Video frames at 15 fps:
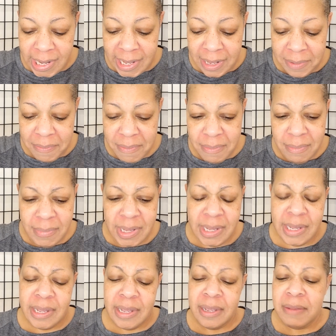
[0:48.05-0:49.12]
and
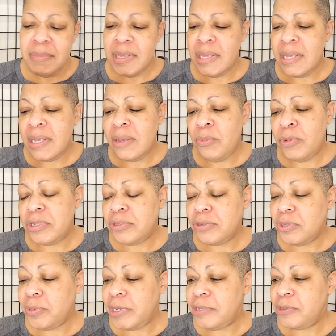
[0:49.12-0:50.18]
maybe once or
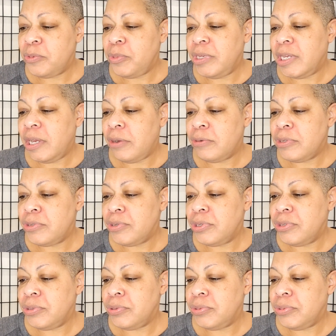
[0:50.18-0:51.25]
twice a week, I also
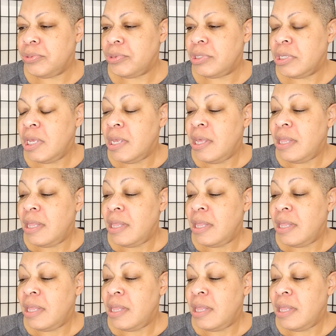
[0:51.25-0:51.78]
use